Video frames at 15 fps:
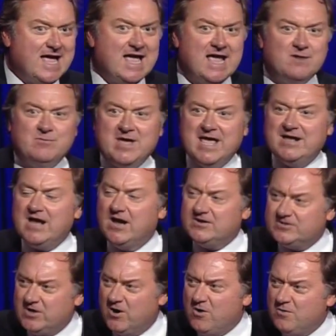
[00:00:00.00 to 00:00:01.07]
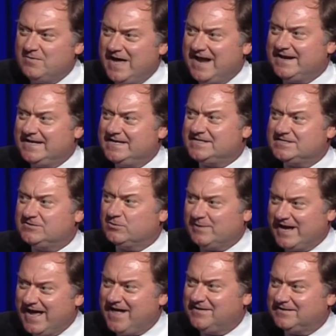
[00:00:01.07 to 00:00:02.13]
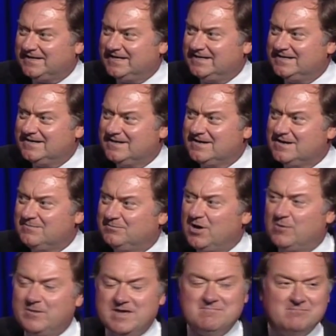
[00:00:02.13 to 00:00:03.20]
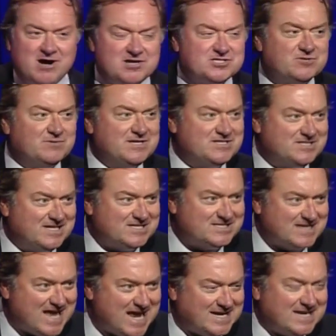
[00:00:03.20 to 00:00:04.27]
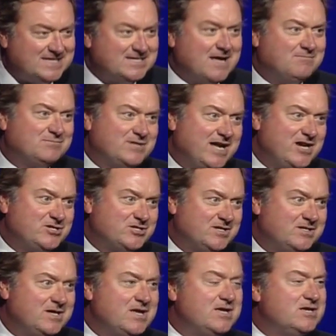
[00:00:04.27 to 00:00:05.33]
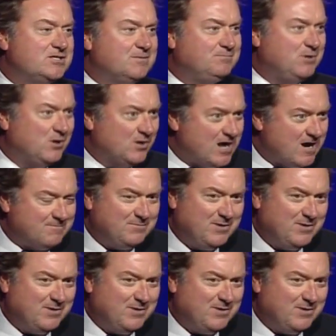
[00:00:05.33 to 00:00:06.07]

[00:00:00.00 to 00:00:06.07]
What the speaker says: And we know that is the reality, but we must resist any temptation to pull our